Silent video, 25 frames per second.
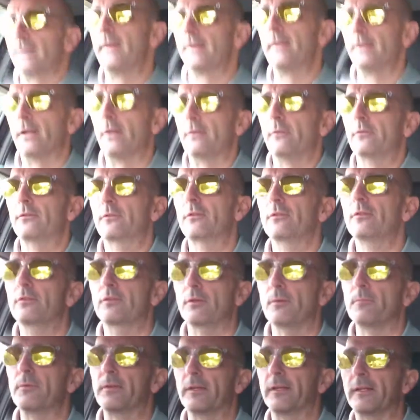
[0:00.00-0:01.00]
you know,
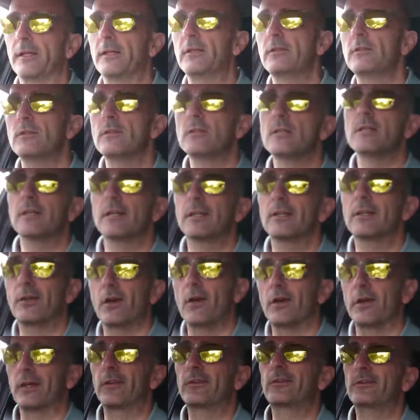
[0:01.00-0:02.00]
something that
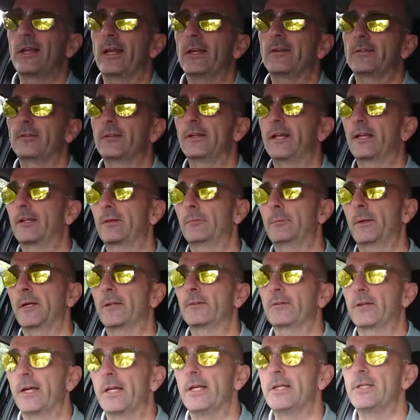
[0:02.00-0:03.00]
kind of sets an
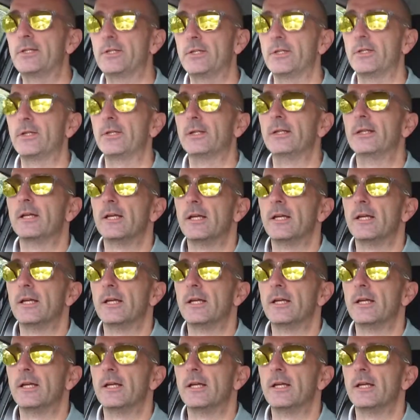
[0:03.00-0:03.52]
expectation,